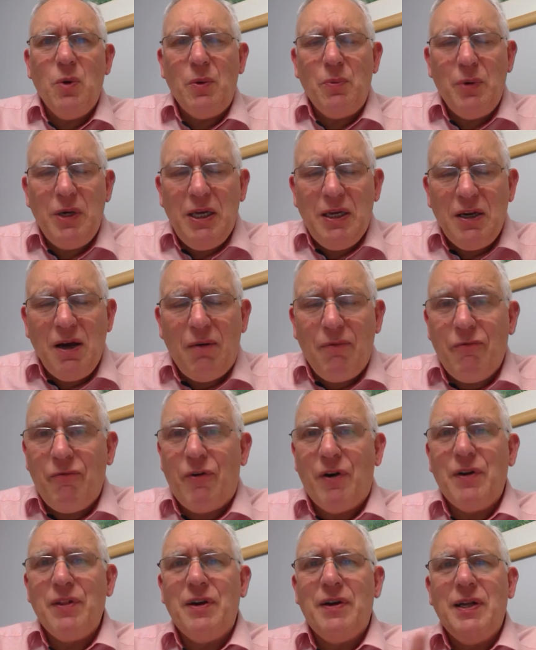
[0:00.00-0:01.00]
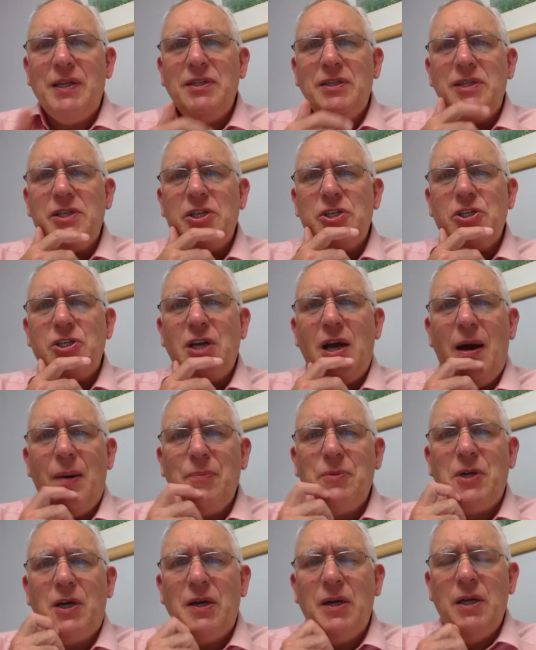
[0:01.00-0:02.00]
when we come further into this
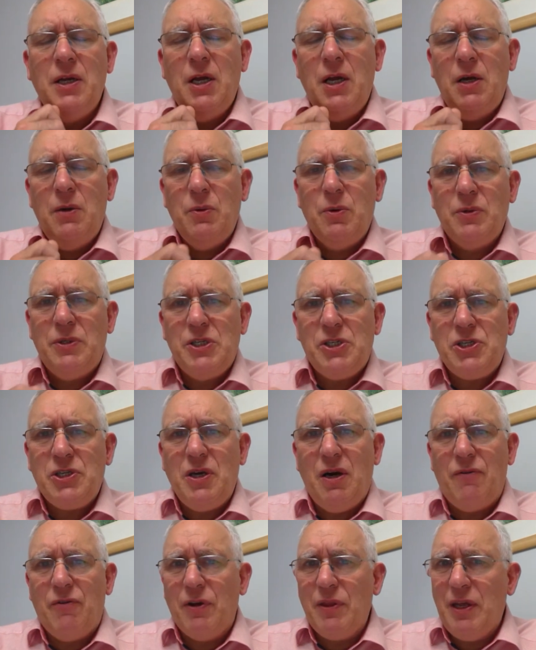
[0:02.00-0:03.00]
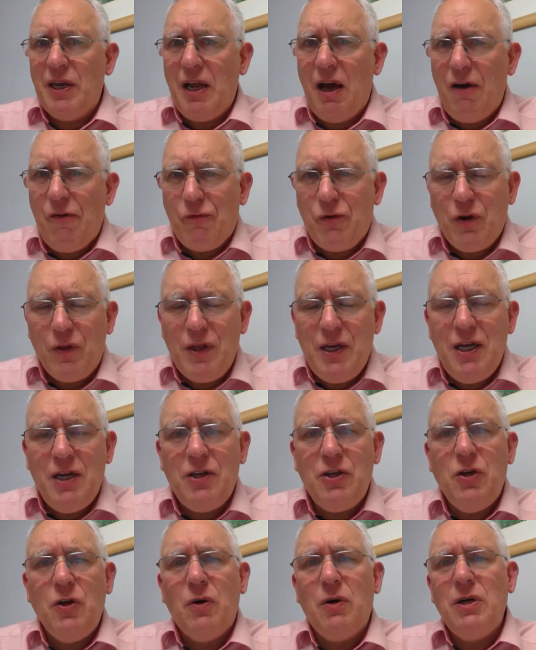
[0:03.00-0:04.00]
chapter, we'll discover that after they
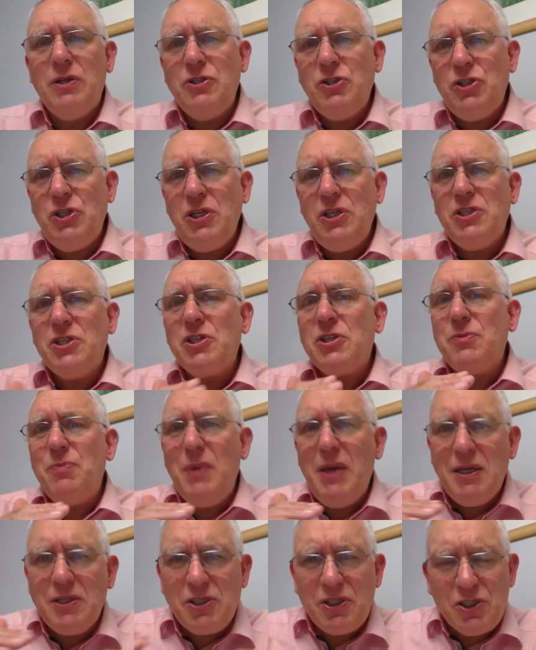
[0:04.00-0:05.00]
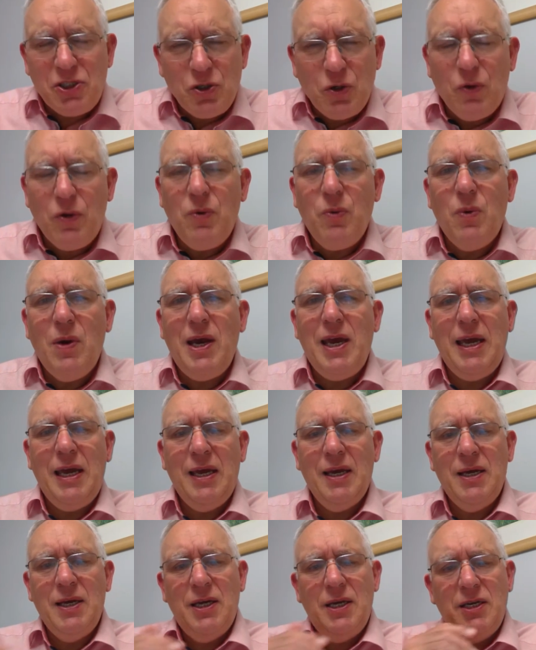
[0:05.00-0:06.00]
had gone, Jesus makes his own way
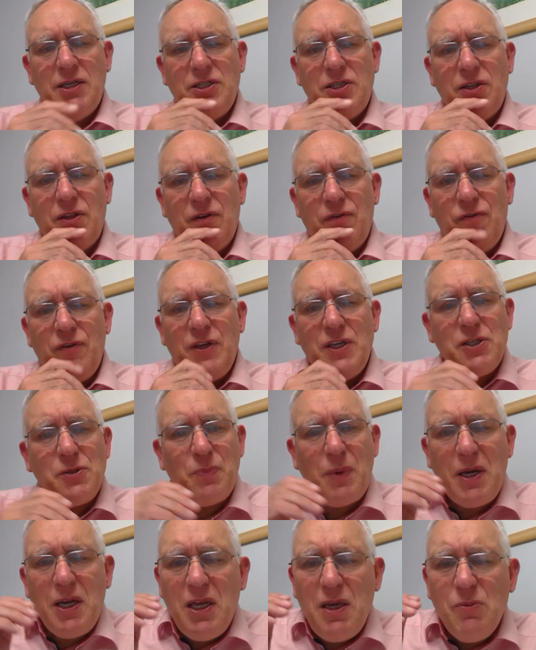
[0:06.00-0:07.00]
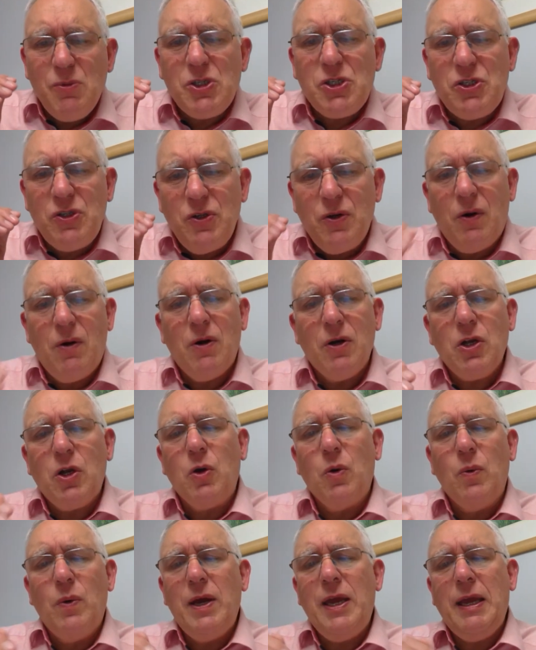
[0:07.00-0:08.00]
to the feast. But he was not
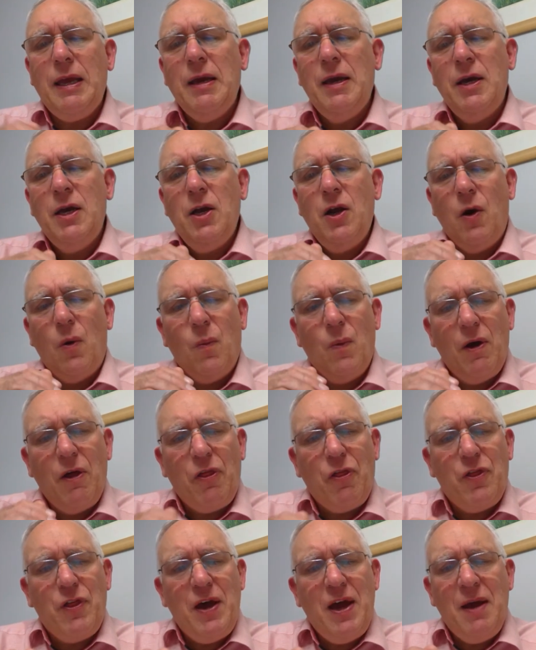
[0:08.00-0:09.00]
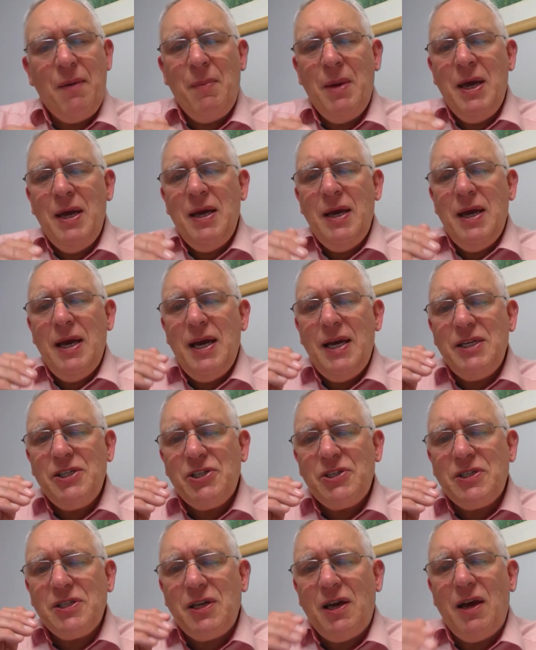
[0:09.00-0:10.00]
going with them.
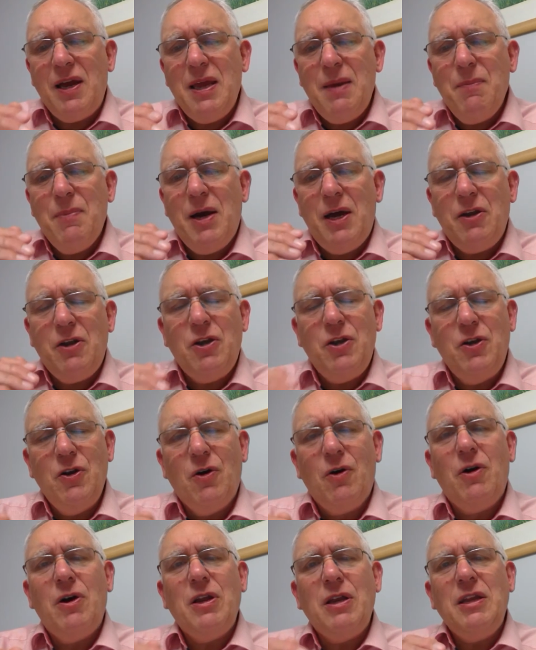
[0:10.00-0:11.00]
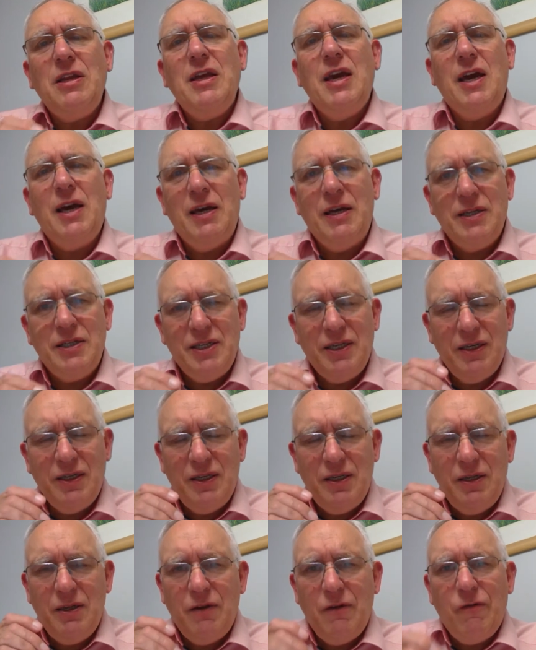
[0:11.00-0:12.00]
His time had not yet
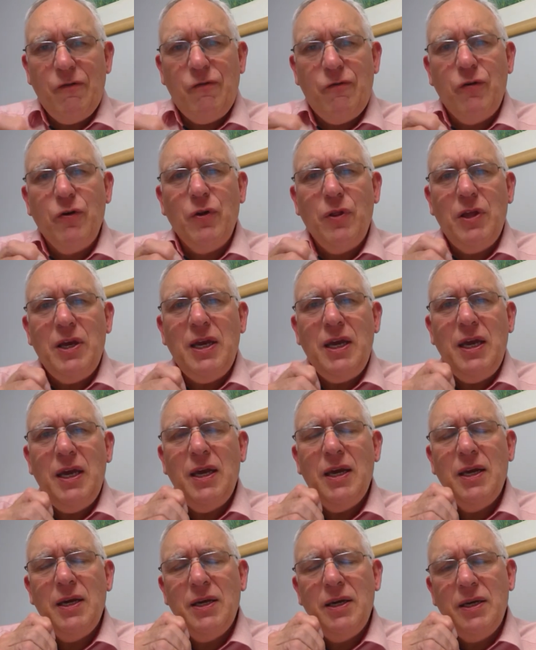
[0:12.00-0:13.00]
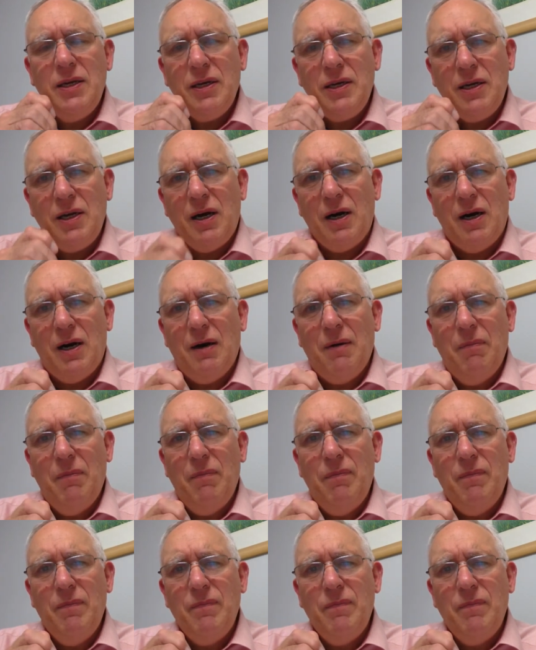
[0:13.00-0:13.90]
fully come.